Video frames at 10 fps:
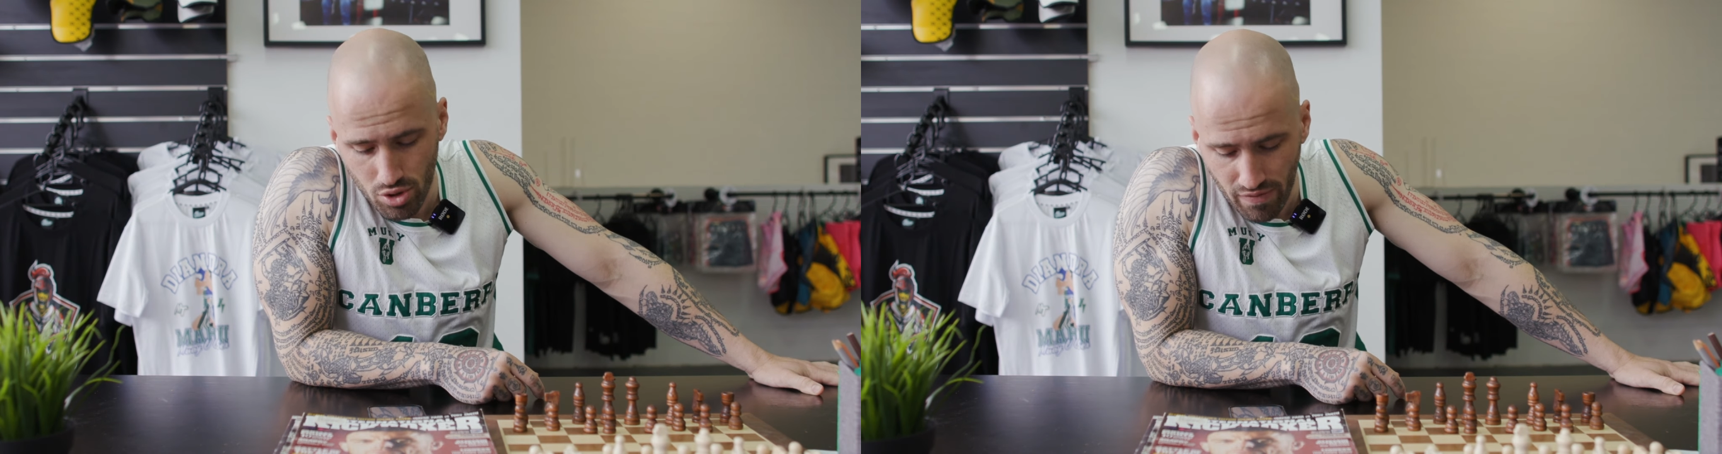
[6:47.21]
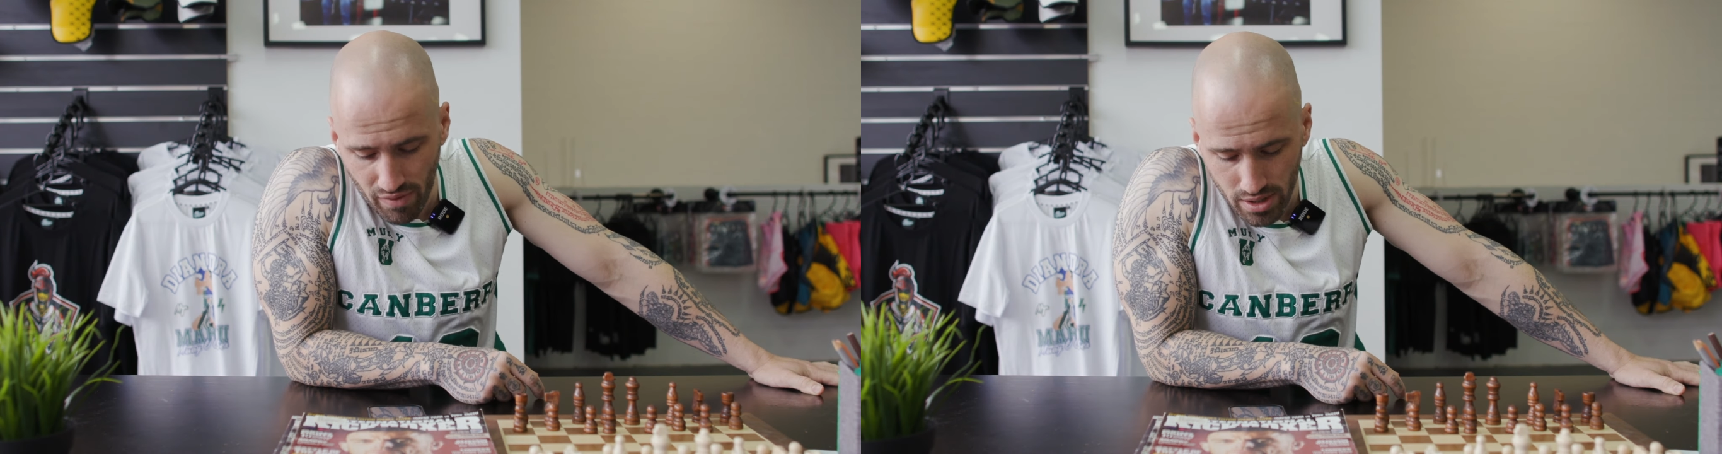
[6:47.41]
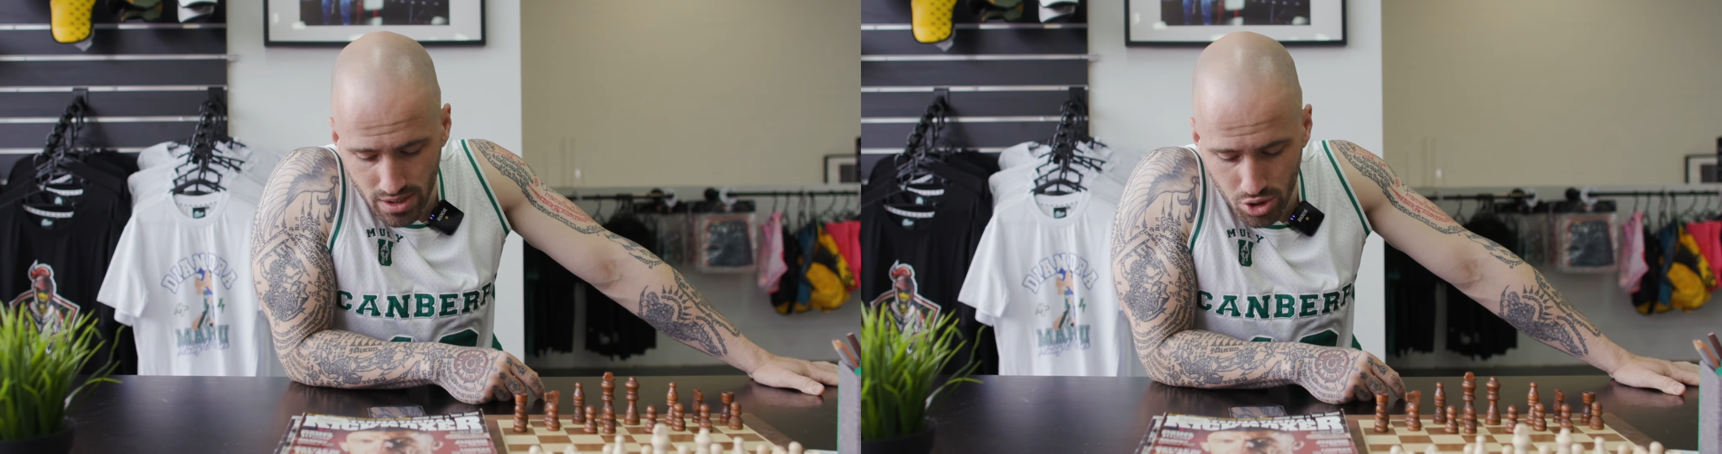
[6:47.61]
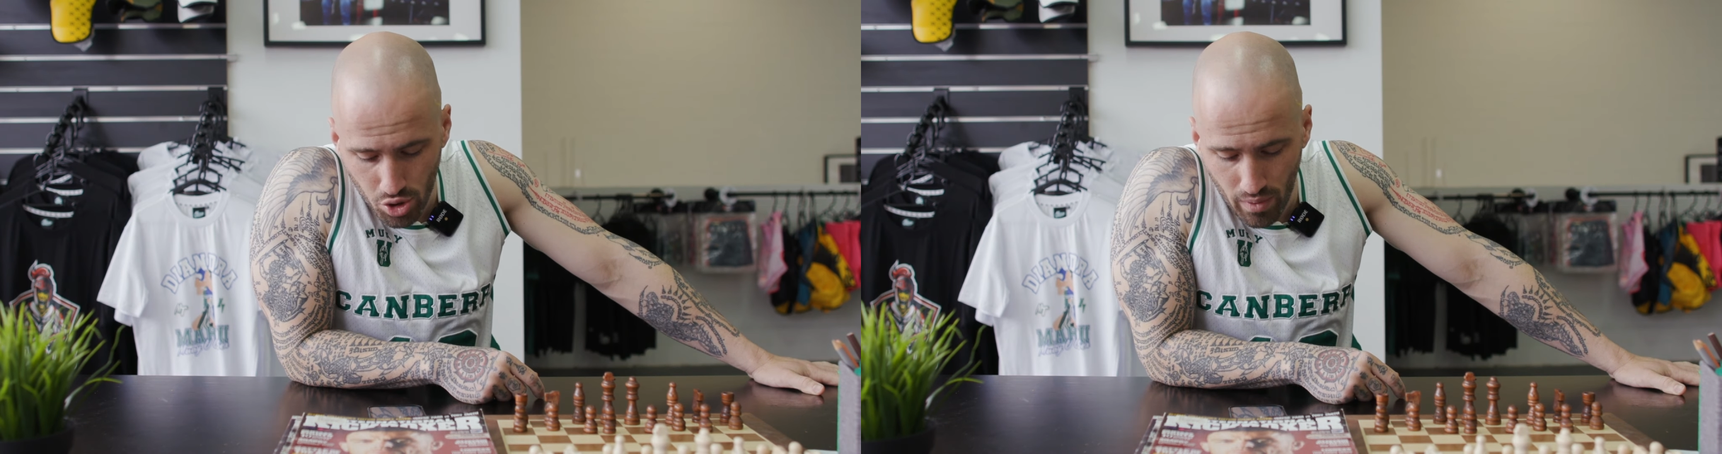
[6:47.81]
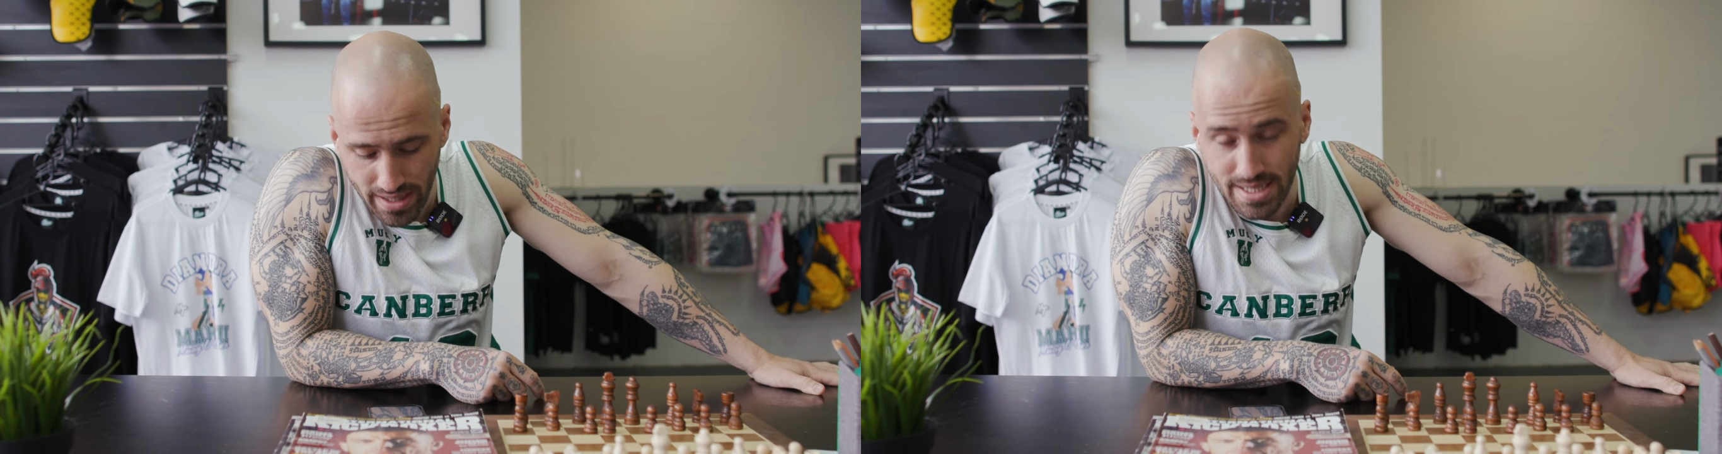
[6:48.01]
Two fights,
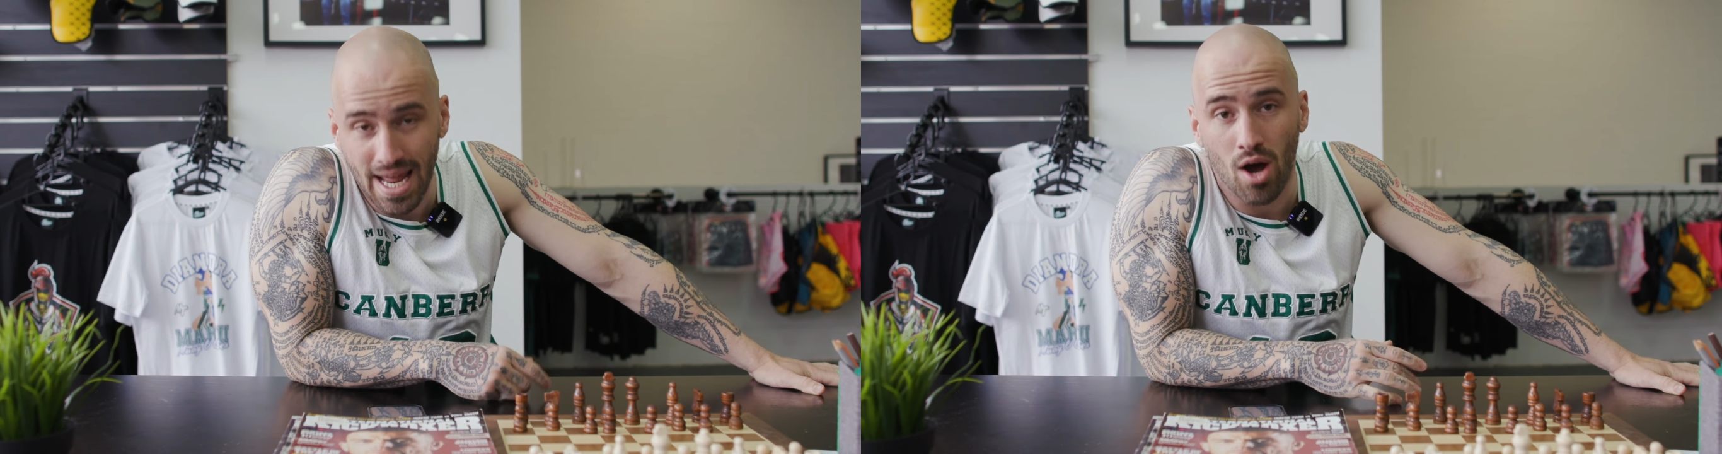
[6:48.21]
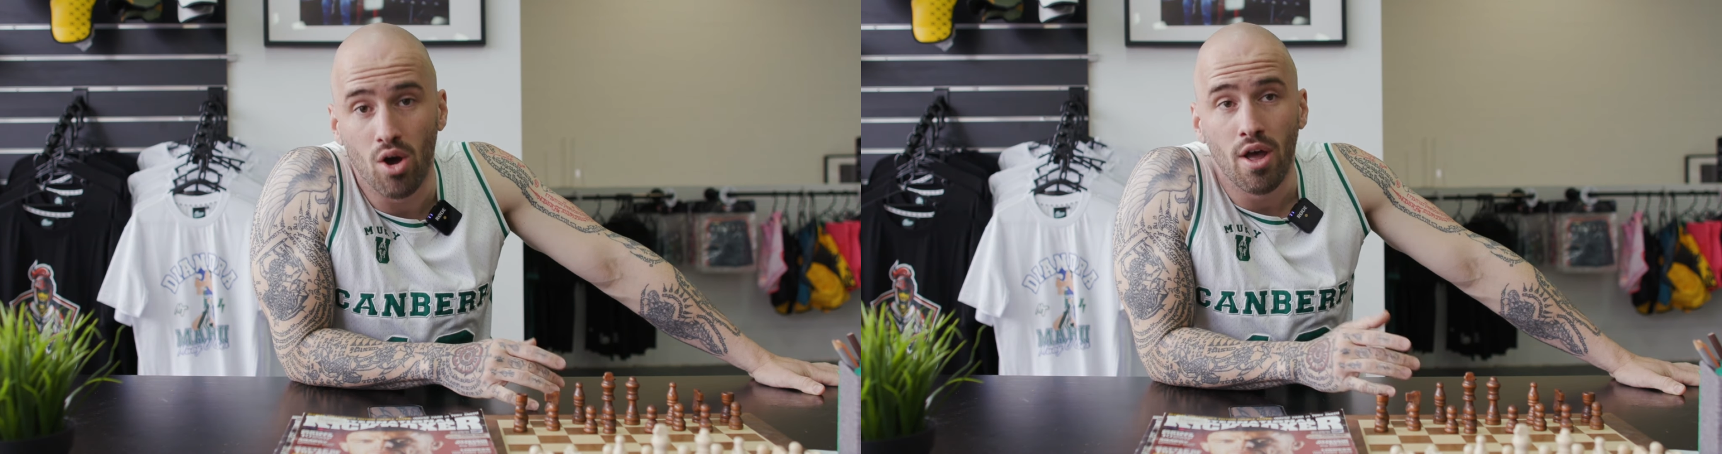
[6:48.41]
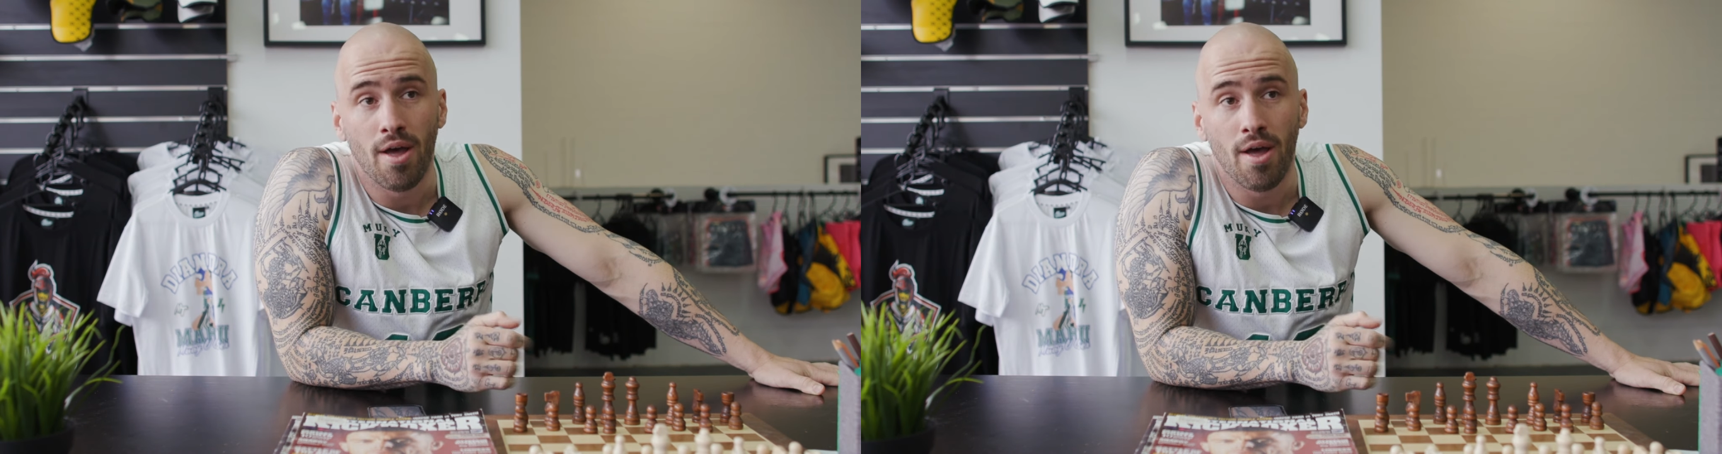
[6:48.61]
two wins. Now,